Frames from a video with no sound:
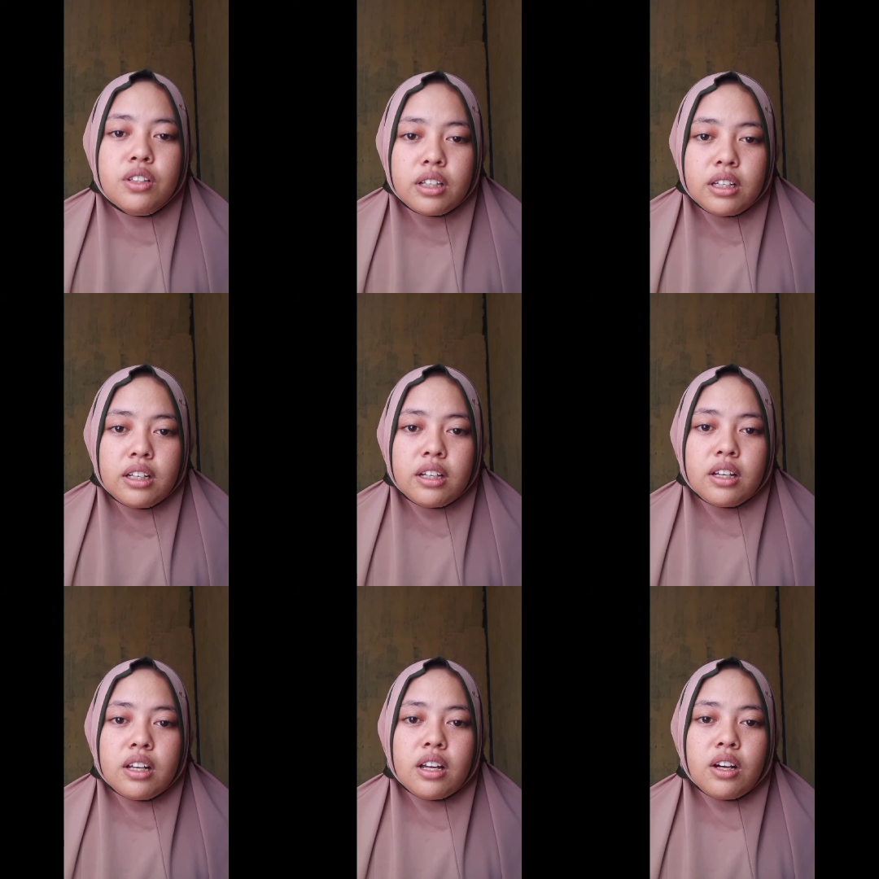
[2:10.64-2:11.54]
D.
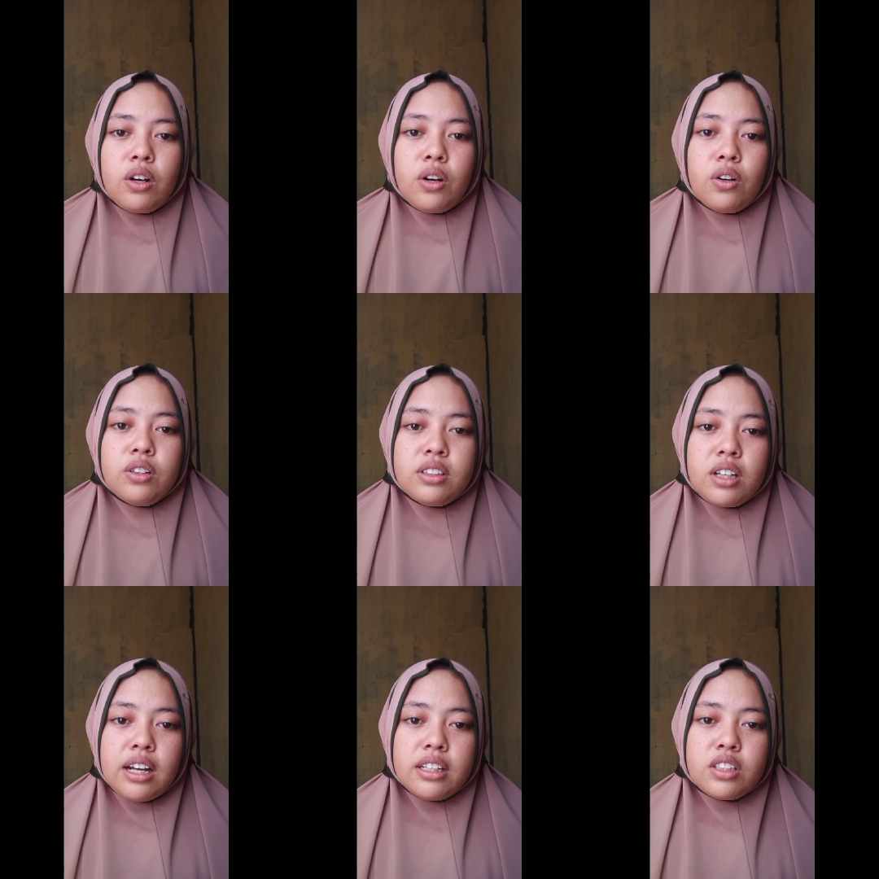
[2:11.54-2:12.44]

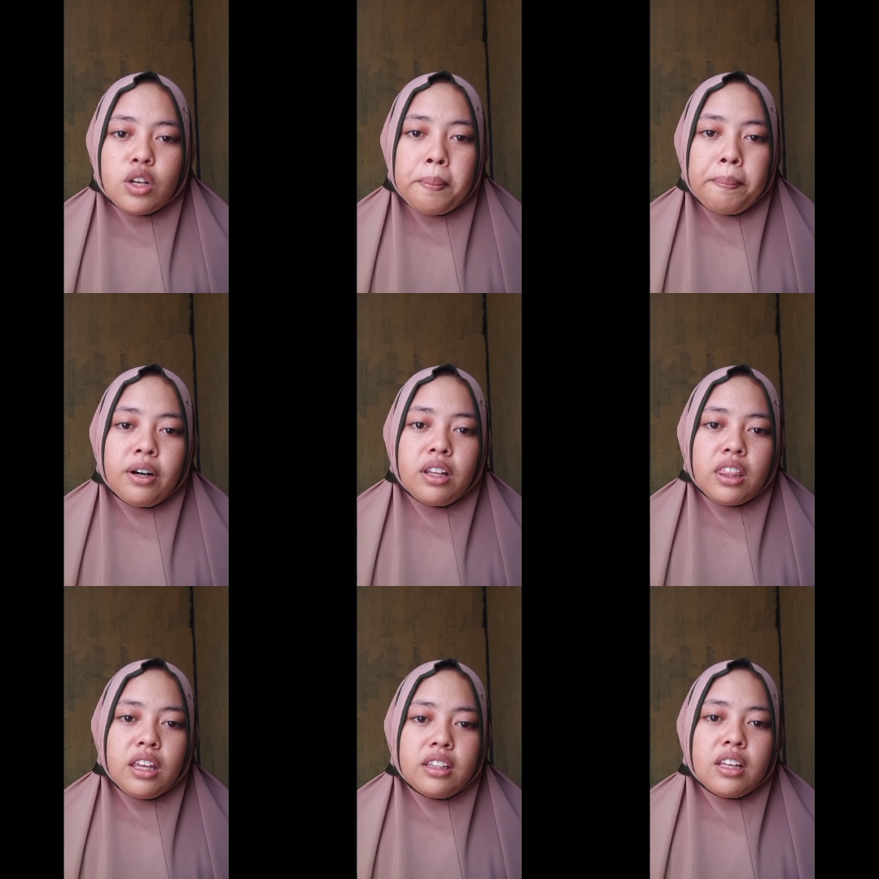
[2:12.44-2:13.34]
Contracts upper
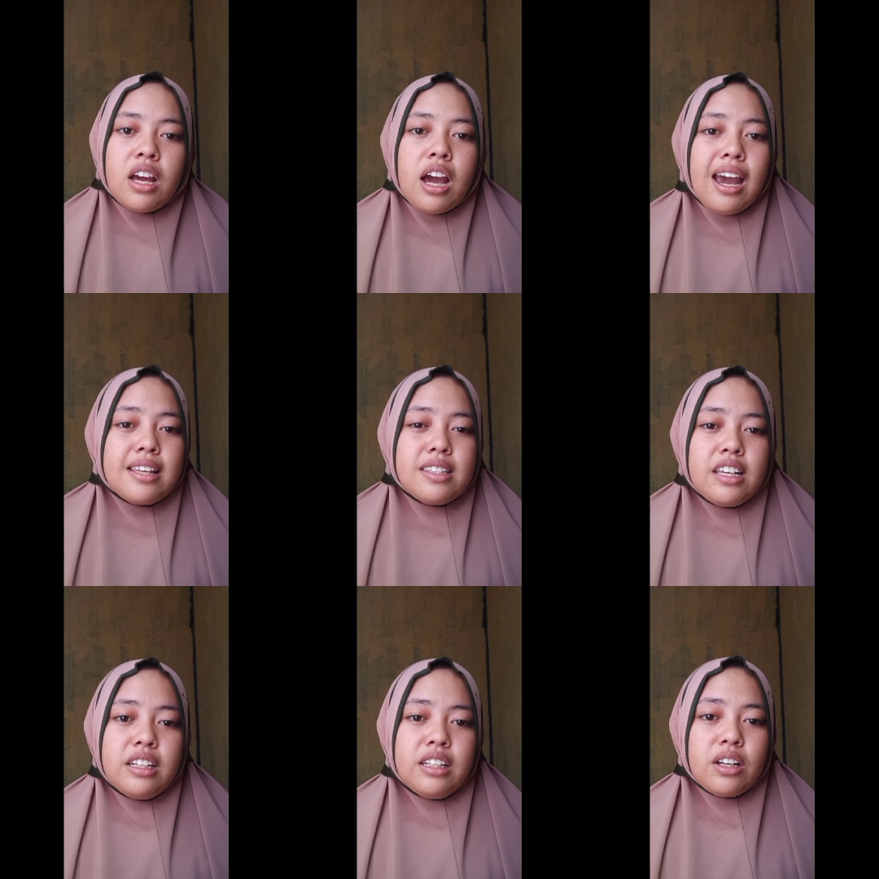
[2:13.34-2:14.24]
teeth, as
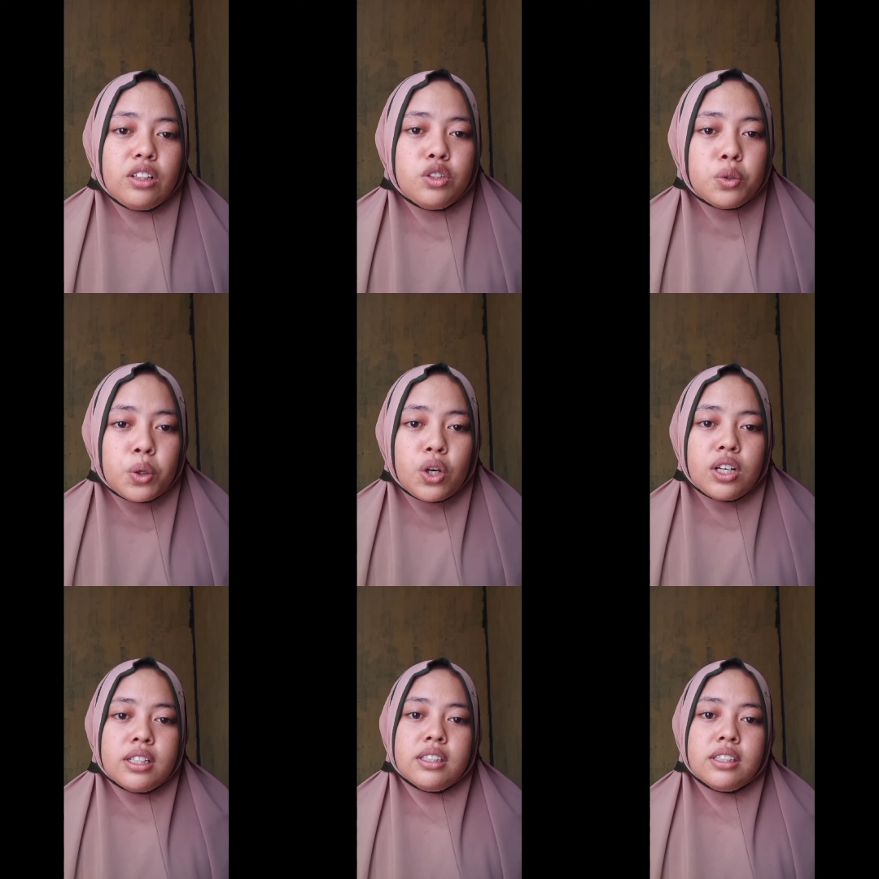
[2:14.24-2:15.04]
in the two